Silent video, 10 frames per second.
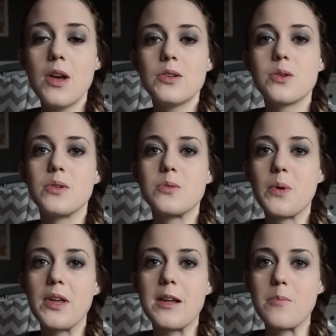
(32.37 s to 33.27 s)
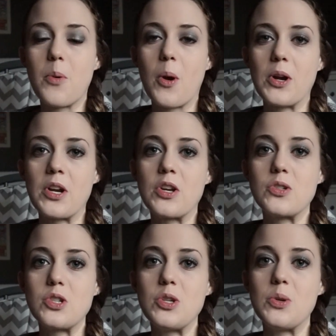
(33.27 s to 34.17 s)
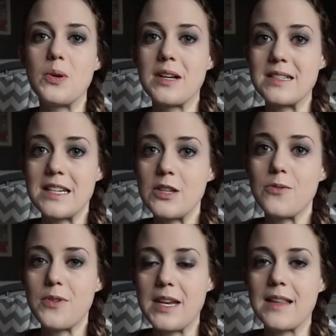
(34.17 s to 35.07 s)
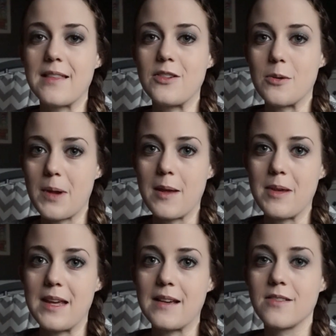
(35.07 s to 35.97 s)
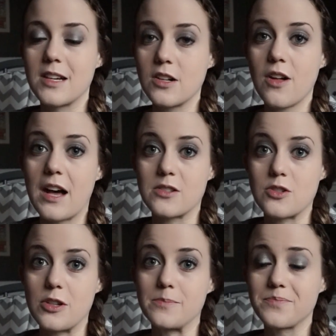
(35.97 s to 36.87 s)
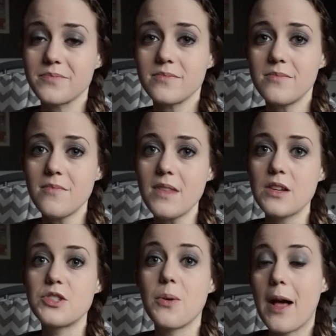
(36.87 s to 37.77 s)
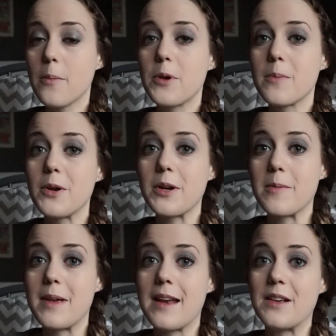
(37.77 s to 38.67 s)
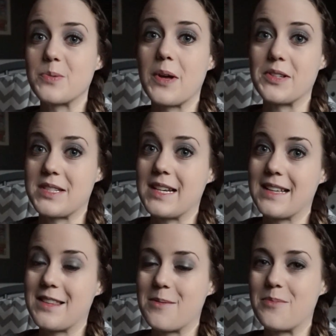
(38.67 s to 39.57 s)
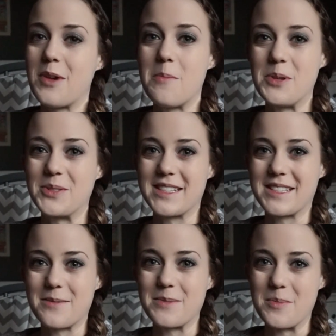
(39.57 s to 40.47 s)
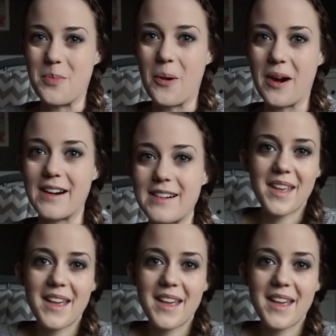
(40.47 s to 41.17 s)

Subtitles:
So it's really important to continue feeding your baby the colostrum to help your milk come in, as well as to get them immune system support.